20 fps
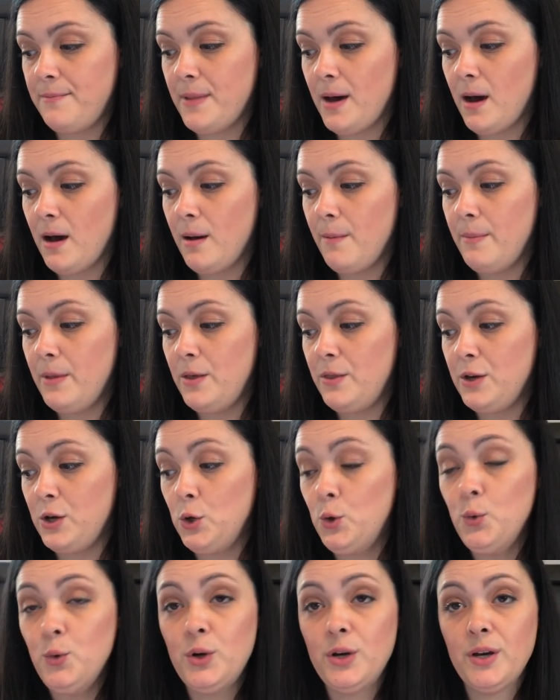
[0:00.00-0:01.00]
um, the
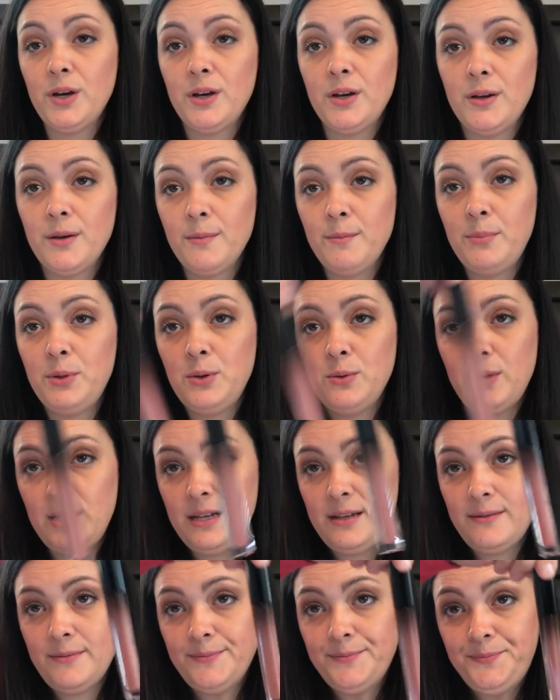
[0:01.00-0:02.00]
Huda
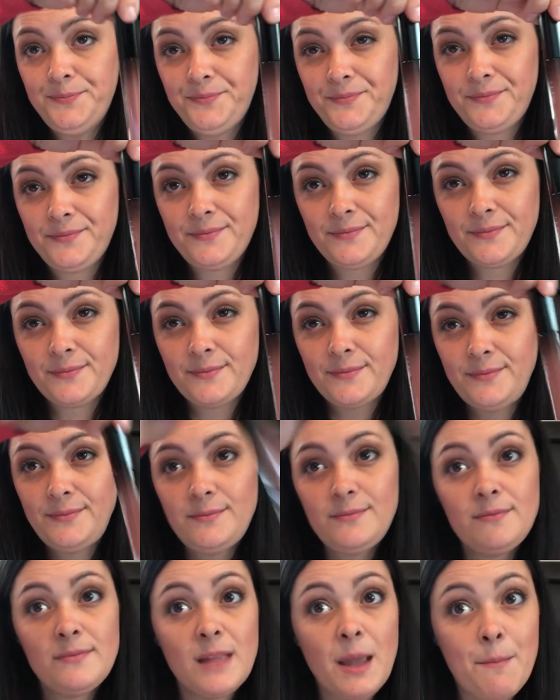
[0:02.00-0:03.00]
Beauty
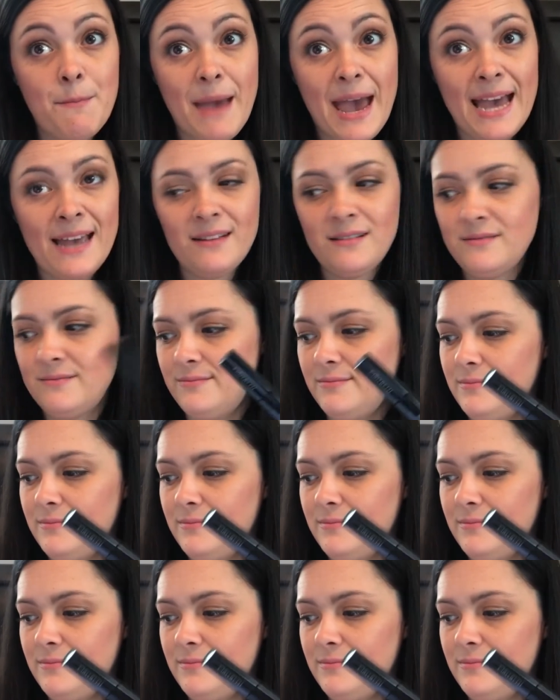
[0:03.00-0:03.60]
matte.